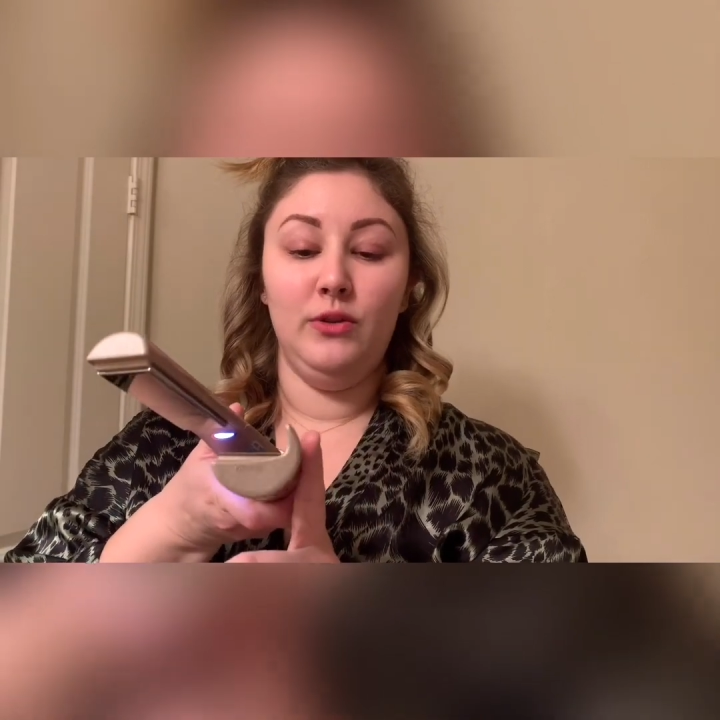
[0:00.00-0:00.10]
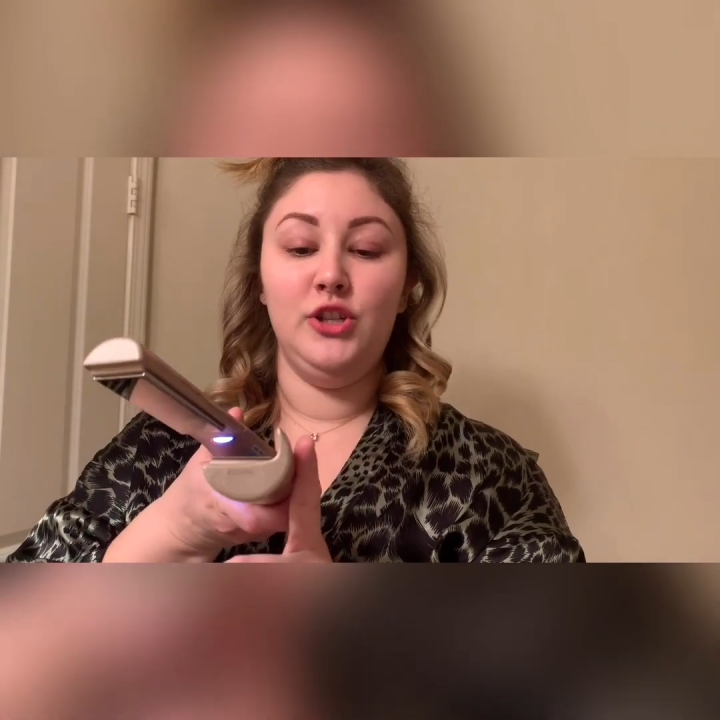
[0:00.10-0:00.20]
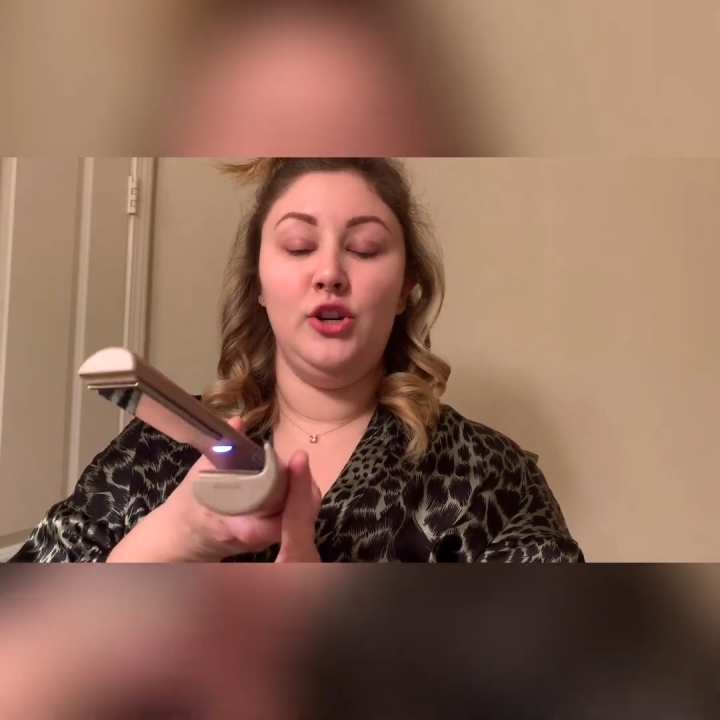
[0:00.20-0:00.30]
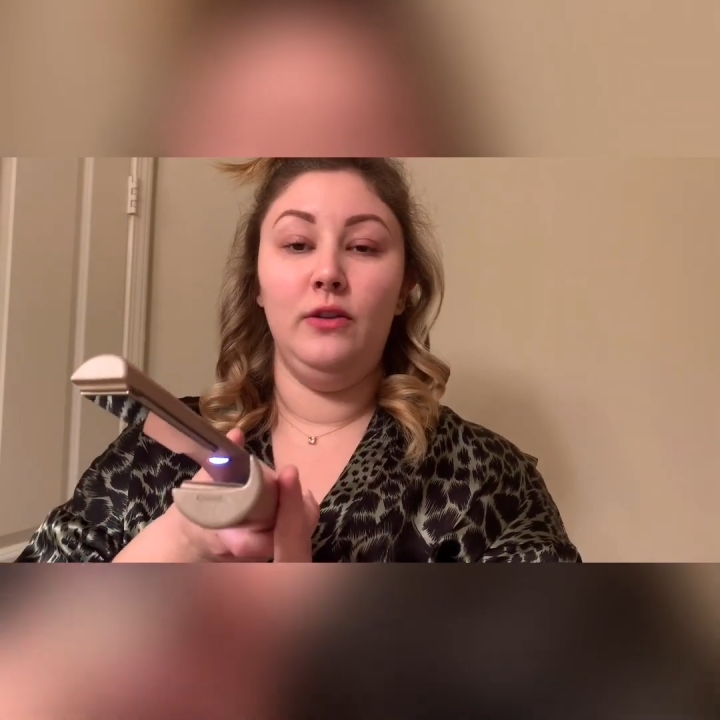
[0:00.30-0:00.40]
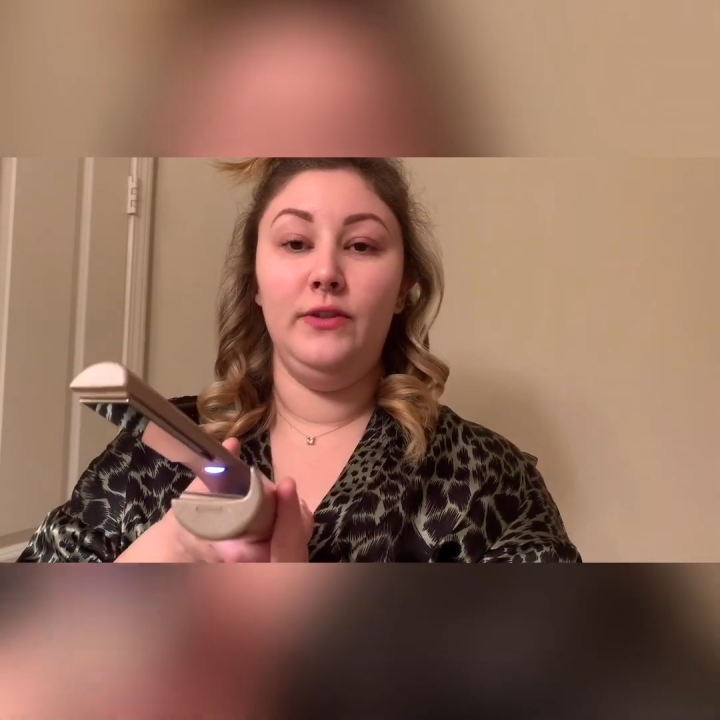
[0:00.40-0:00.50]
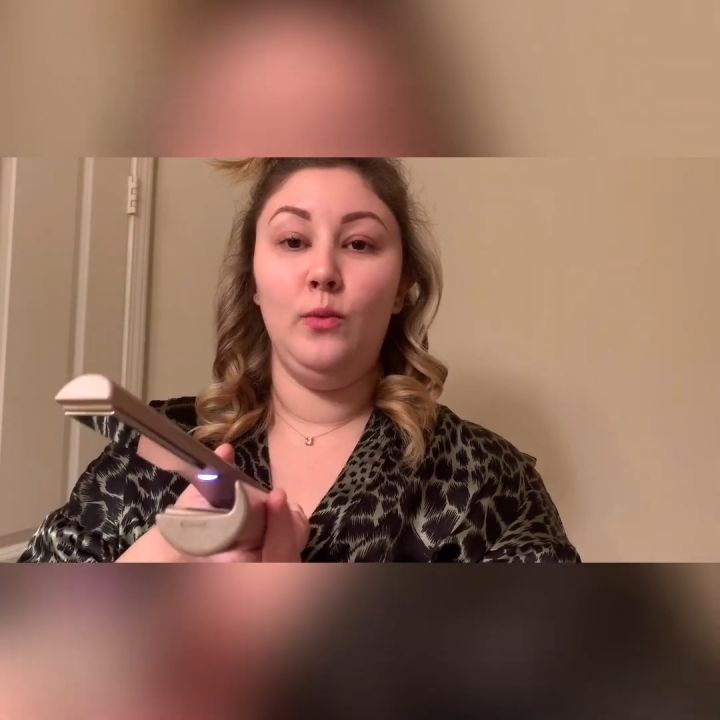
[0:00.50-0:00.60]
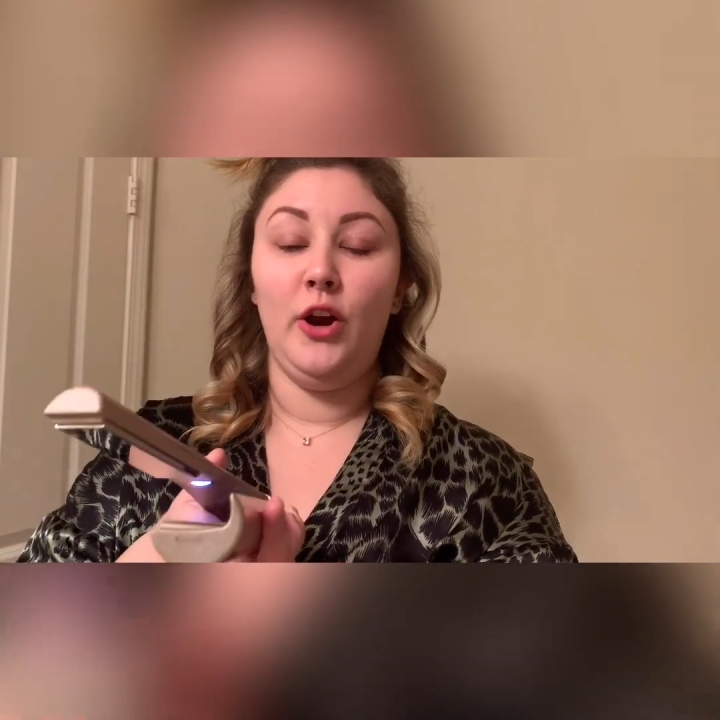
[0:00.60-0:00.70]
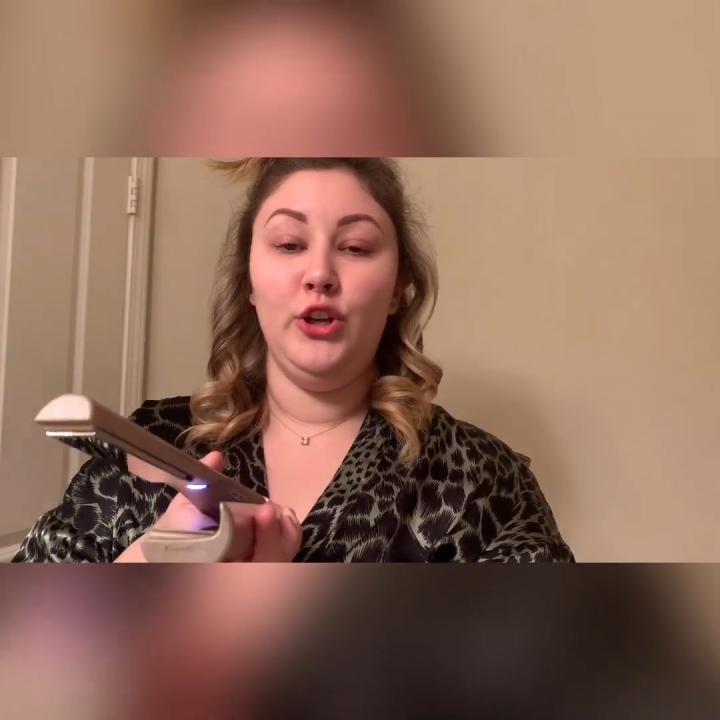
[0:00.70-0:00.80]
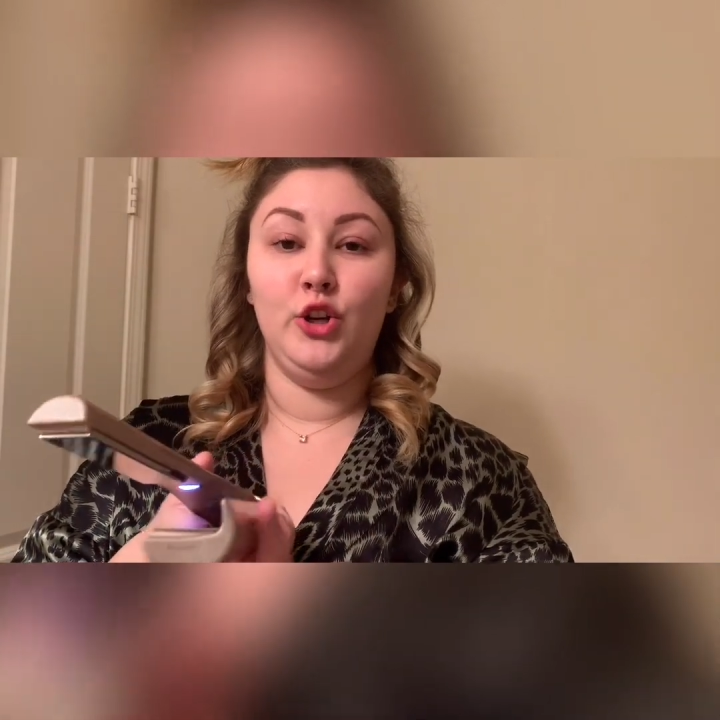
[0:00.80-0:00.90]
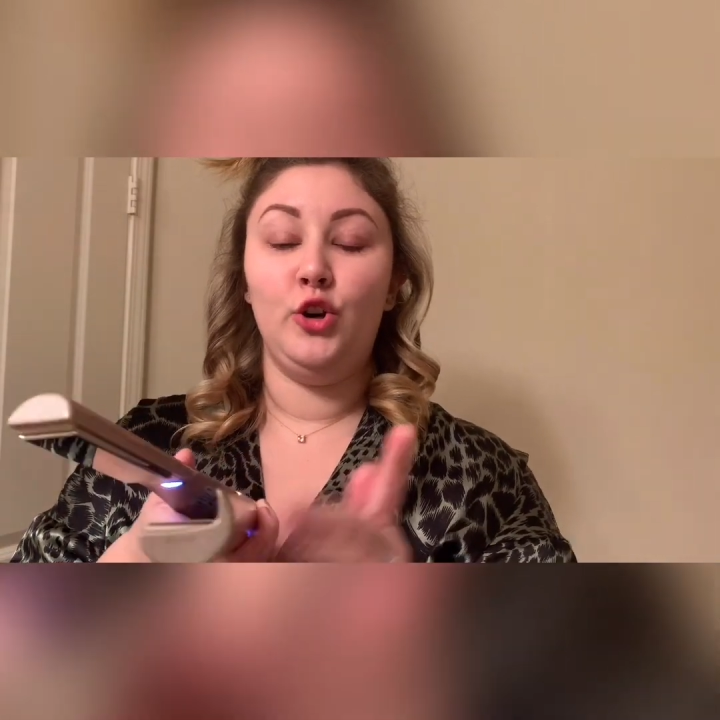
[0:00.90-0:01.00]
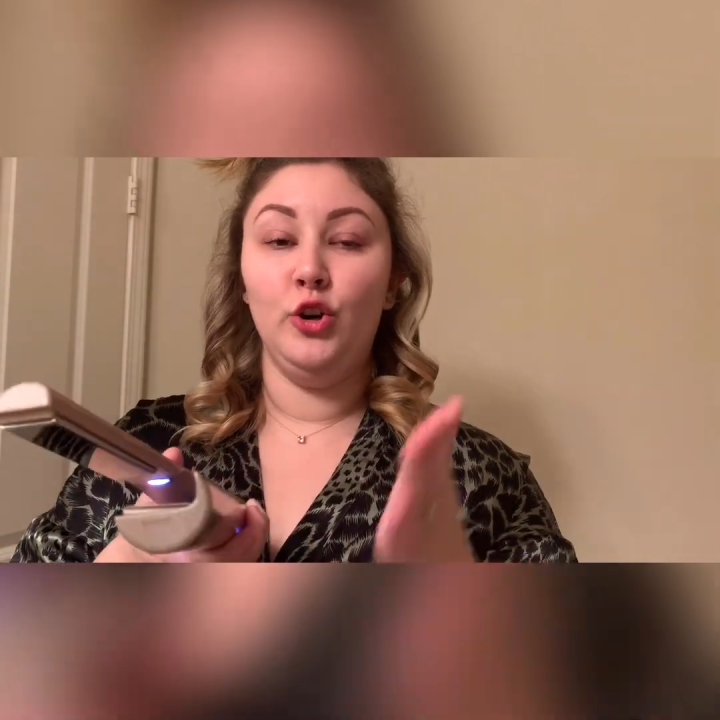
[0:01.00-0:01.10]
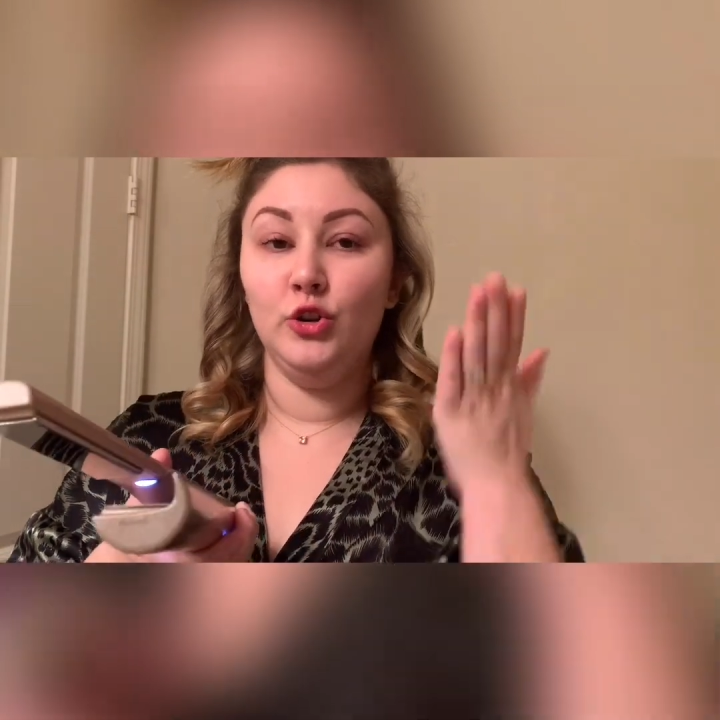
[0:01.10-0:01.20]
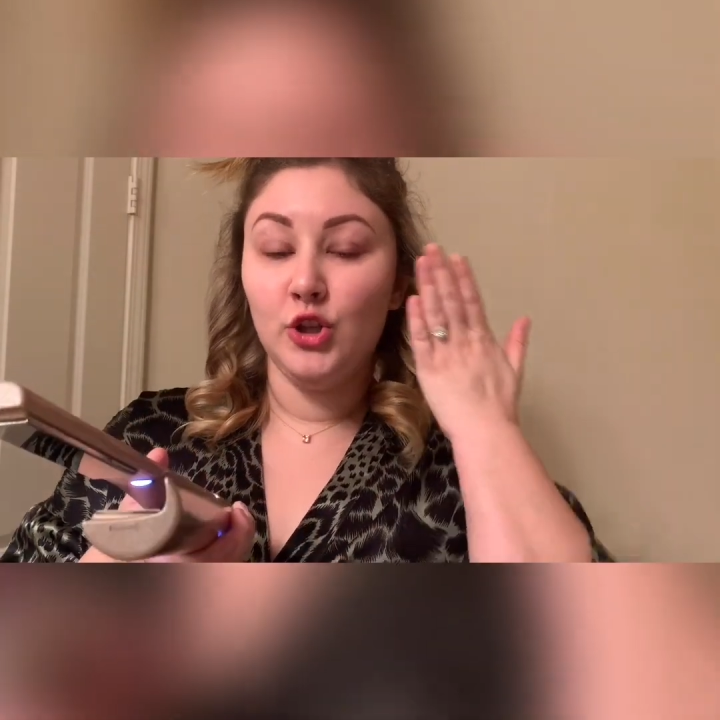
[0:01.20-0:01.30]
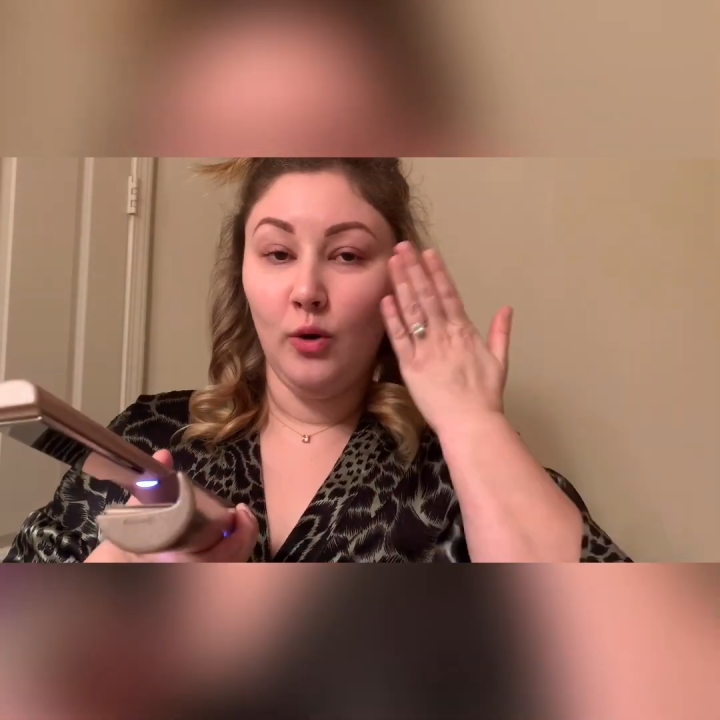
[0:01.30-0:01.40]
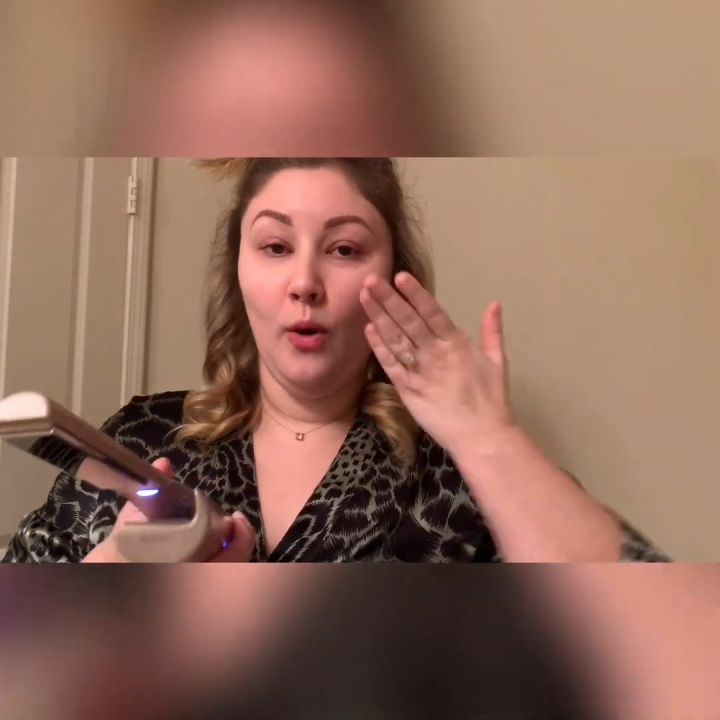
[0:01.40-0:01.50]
So if you want your curl to go